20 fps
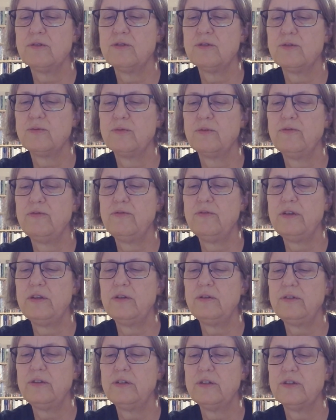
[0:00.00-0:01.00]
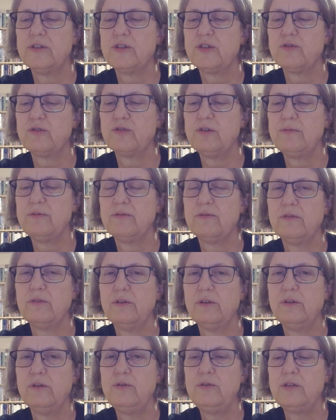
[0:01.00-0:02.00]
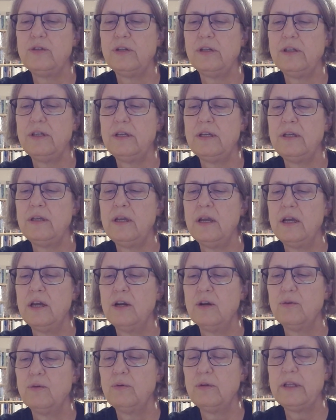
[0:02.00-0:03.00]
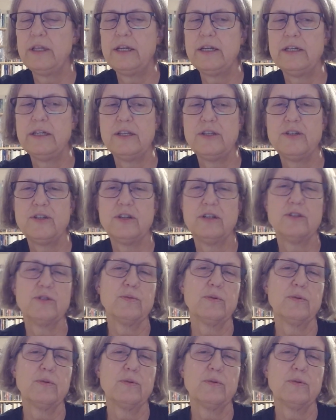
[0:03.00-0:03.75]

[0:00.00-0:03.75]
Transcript: is revealed in a stream of loosely related incidents.